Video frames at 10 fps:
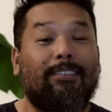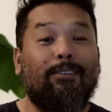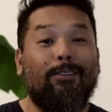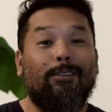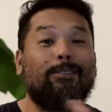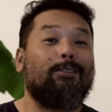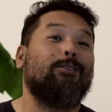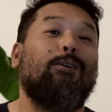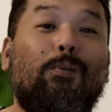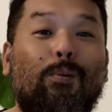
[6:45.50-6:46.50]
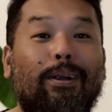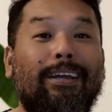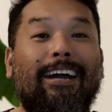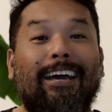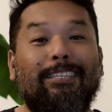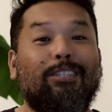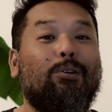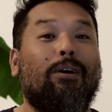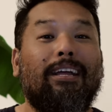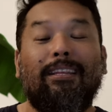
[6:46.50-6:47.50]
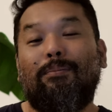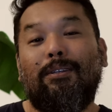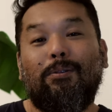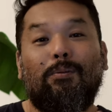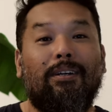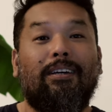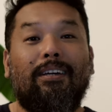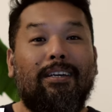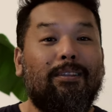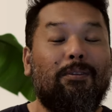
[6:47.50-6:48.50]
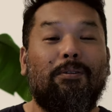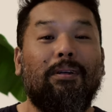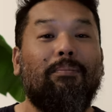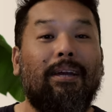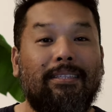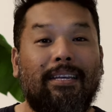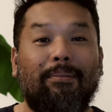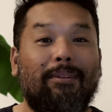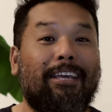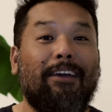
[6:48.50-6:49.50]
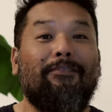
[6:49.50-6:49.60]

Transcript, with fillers: So, so don't worry guys, no animals were hurt during my time in